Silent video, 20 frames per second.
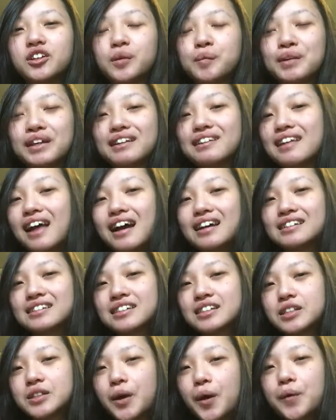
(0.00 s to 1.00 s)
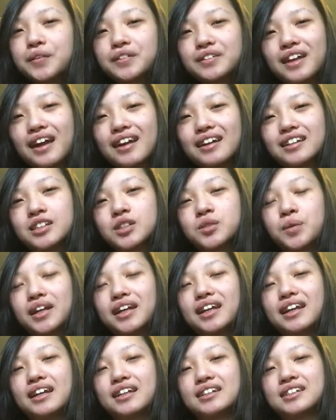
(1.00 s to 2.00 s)
You'll be glad to know that in
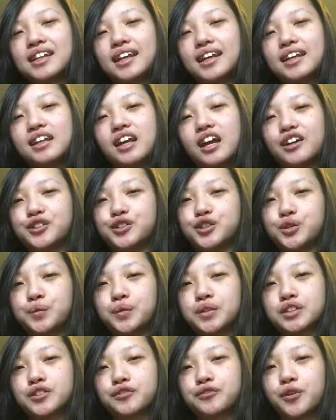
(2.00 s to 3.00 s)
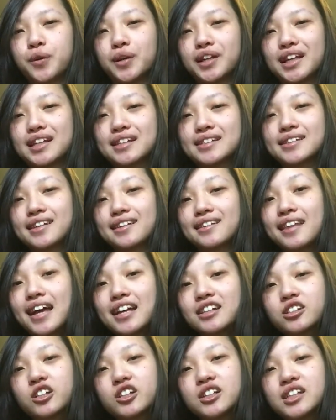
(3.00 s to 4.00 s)
2018 I do want to focus
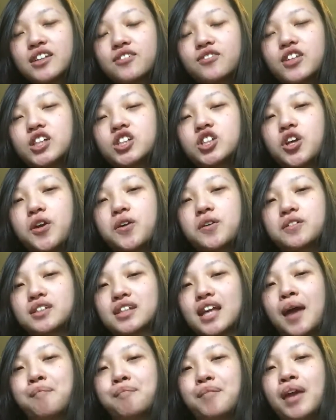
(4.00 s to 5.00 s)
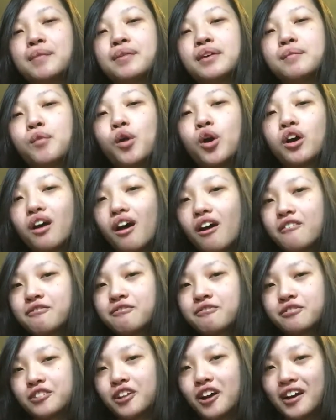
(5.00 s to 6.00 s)
less on TV shows and maybe more
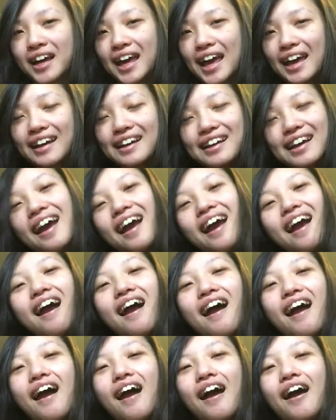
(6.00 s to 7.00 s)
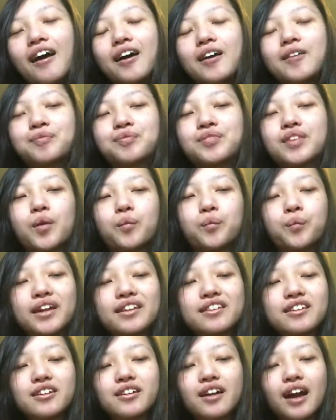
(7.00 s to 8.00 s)
on vlogging.
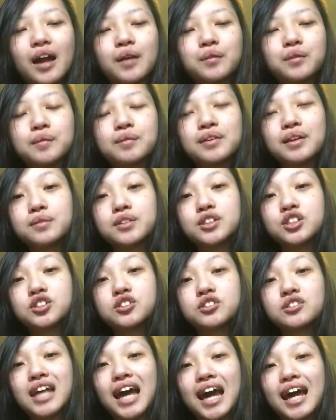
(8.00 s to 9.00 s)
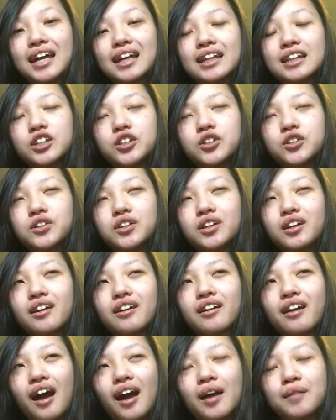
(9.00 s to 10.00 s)
Whether I will be able to do that in the new
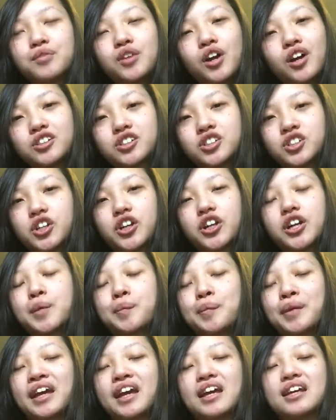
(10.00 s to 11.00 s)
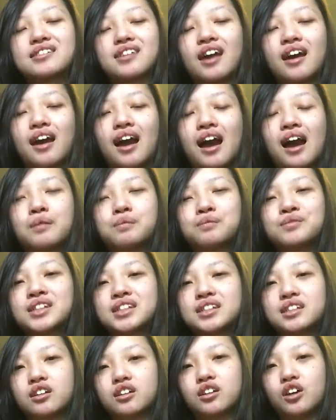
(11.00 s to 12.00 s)
year, I'm not sure, because I am
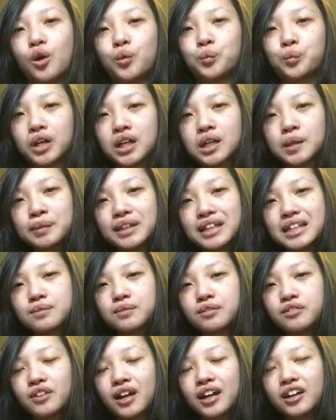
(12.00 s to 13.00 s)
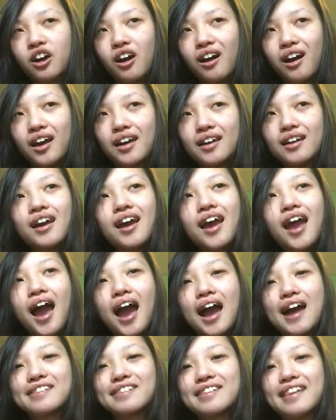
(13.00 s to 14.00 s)
still on work placement right now,
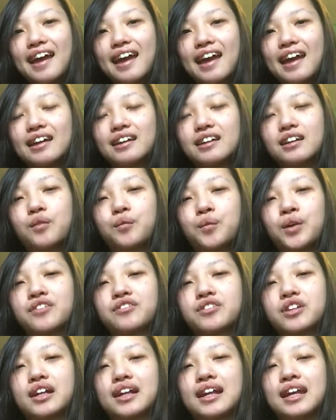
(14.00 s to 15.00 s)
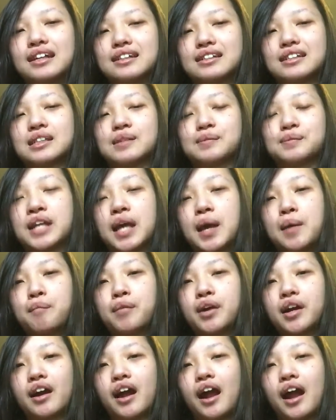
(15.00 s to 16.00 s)
and then whenever it hits
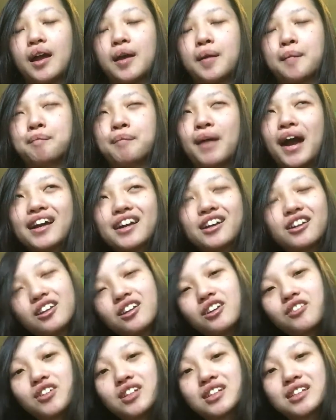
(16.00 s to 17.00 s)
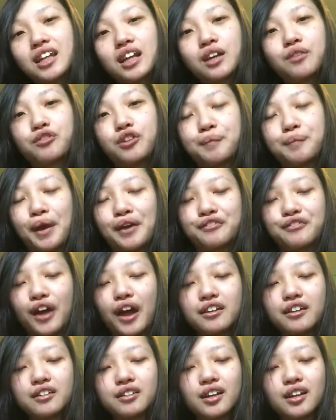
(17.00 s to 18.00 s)
September I am back at university for my
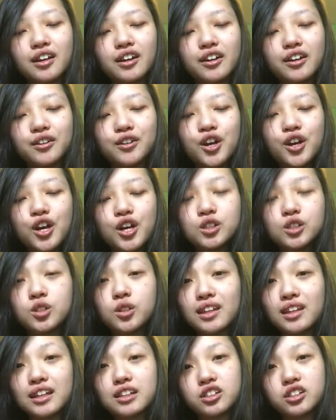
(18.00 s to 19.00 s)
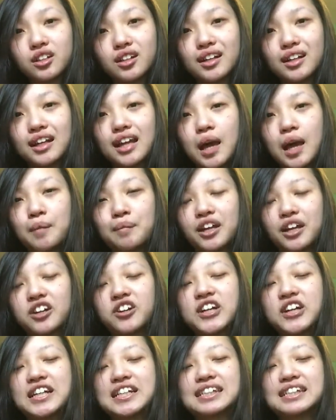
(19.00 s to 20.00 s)
final year, so things are gonna get a bit
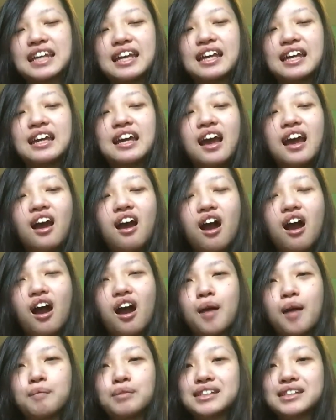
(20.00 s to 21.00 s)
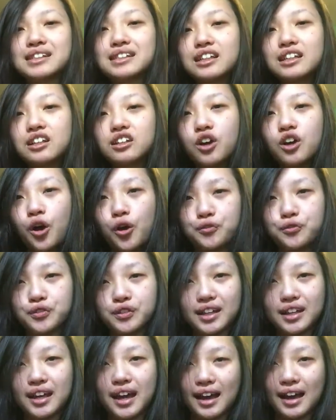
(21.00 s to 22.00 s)
crazy, but still
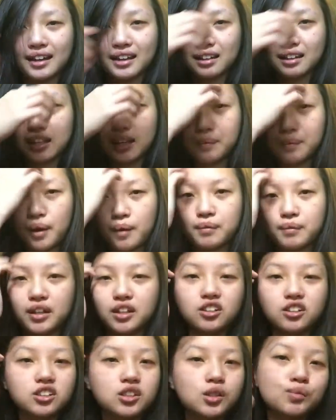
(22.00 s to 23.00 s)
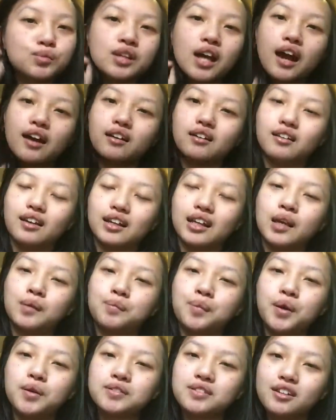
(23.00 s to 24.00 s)
hopefully I can keep up my YouTube channel and
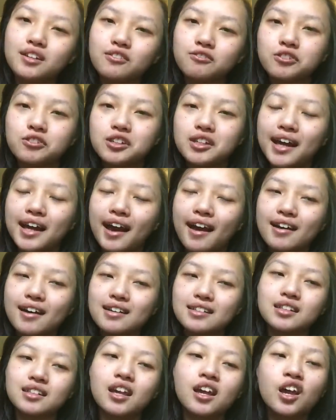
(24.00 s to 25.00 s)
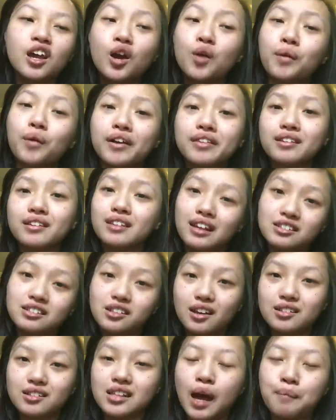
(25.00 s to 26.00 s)
keep posting for you guys. Whether that
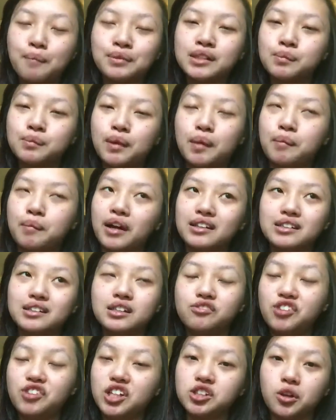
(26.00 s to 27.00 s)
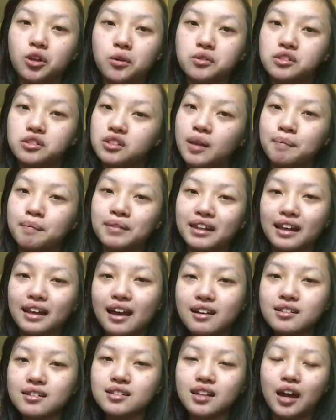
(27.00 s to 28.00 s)
does happen to be about TV shows or something
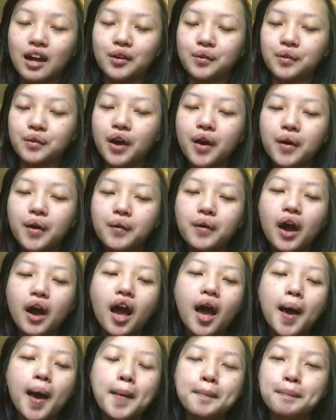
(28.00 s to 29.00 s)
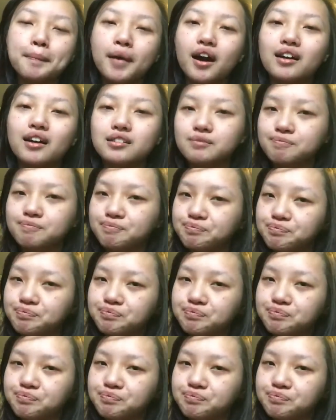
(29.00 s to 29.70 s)
else, I don't know. But